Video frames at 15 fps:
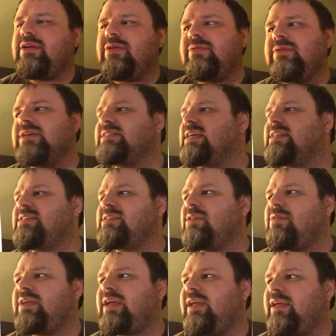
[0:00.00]
he said
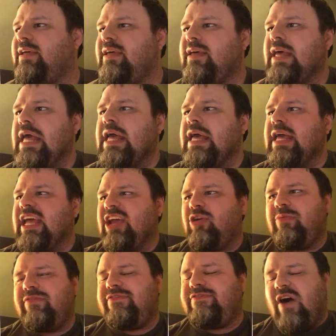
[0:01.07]
slowly. It would
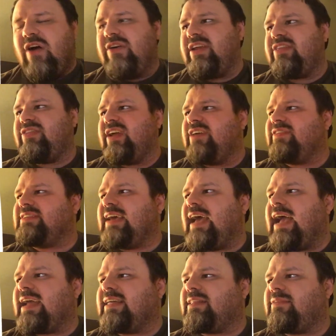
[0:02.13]
be folly to think of
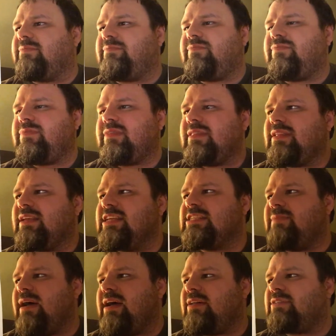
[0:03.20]
attacking them. He
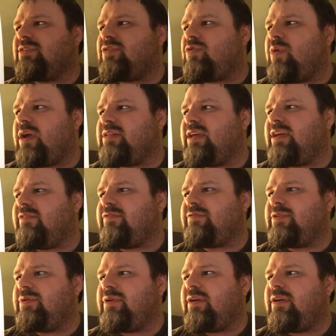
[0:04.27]
smiled quickly at
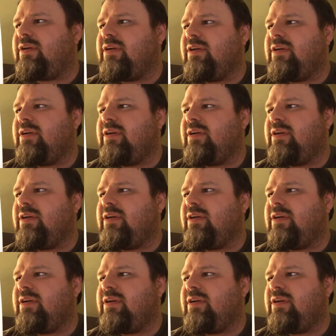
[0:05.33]
Fluter.